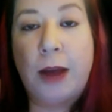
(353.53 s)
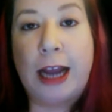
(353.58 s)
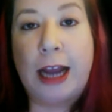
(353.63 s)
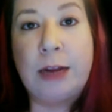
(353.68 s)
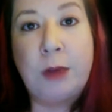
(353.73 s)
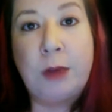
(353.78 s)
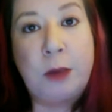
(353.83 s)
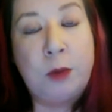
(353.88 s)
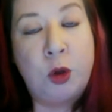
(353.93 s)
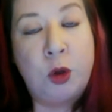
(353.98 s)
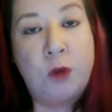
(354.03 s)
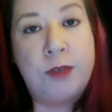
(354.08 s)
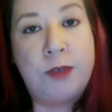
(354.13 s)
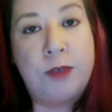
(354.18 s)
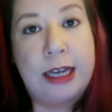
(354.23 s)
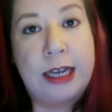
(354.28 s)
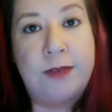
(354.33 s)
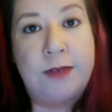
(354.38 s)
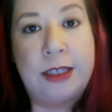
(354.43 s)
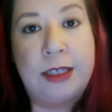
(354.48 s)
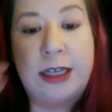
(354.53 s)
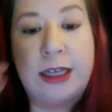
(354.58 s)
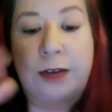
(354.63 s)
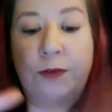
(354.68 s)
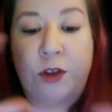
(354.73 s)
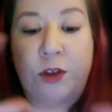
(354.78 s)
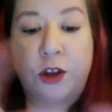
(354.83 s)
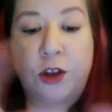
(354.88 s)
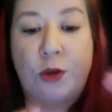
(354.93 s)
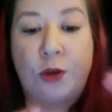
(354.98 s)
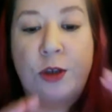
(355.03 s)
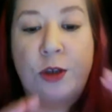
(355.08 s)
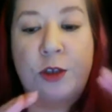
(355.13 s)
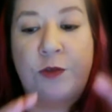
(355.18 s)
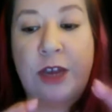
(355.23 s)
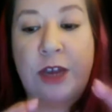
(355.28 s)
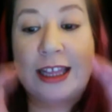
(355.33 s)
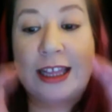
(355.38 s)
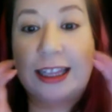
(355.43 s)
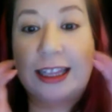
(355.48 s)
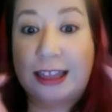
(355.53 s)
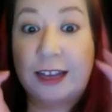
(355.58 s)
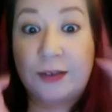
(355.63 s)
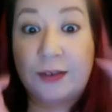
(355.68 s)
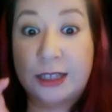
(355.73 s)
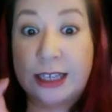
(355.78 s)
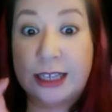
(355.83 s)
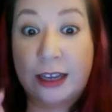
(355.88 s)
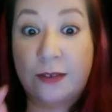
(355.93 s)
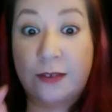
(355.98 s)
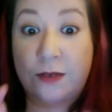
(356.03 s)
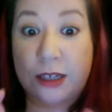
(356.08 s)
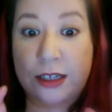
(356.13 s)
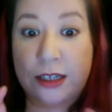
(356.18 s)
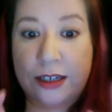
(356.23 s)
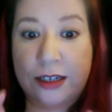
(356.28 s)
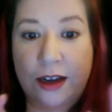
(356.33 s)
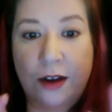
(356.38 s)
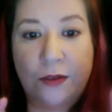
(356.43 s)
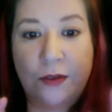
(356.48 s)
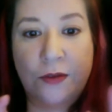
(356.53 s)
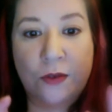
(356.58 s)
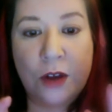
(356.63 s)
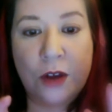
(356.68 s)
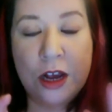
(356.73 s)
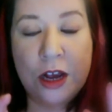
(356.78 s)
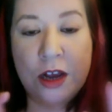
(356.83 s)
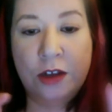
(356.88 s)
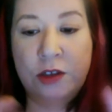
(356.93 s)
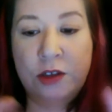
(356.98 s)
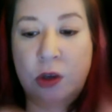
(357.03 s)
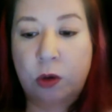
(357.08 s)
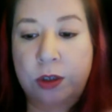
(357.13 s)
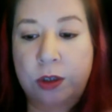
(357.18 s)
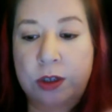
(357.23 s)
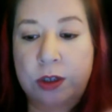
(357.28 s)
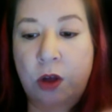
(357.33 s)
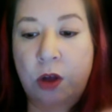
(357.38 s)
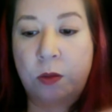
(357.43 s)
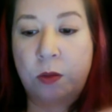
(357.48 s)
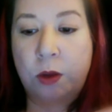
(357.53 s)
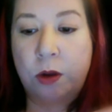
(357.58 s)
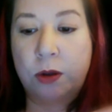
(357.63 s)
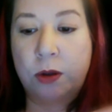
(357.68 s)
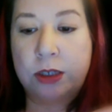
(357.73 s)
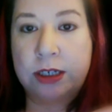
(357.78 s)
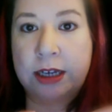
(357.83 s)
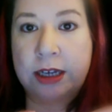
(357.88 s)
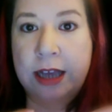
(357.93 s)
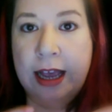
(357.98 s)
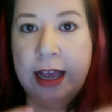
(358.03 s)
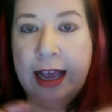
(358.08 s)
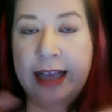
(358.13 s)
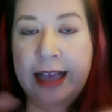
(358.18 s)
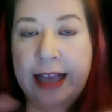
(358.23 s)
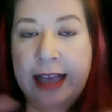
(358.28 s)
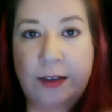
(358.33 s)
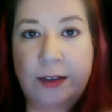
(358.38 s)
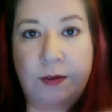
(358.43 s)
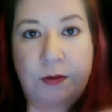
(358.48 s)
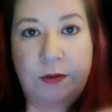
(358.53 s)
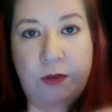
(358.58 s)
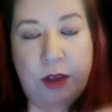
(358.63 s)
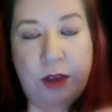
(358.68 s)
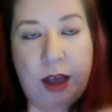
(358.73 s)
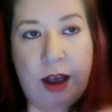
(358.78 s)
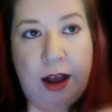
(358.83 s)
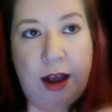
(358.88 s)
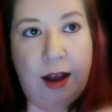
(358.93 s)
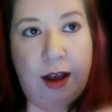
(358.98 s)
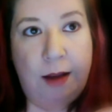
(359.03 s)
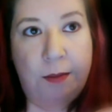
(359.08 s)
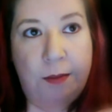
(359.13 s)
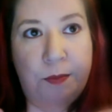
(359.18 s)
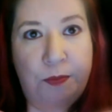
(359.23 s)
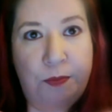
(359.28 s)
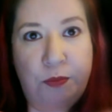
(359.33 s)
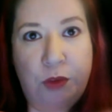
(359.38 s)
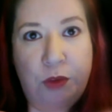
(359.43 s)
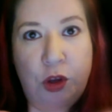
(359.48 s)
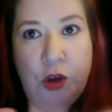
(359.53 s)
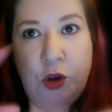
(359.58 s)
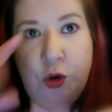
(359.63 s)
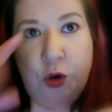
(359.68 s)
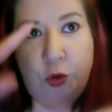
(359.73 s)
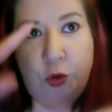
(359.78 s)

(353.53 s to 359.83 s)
people who've saved stuff in the news feed that they've saved stuff. So it's almost as if you're